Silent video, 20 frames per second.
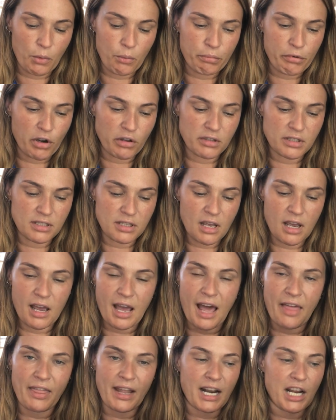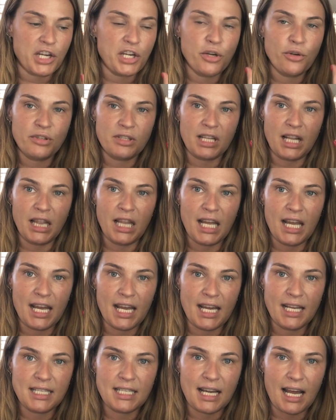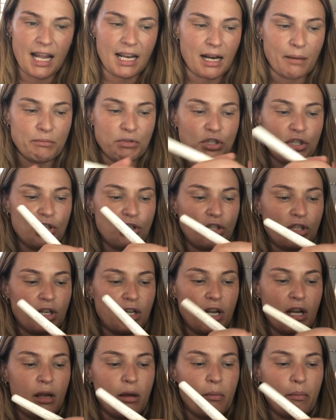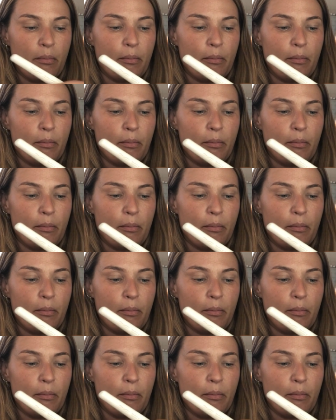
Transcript: bronzer. And then I use the lid, and I'm just gonna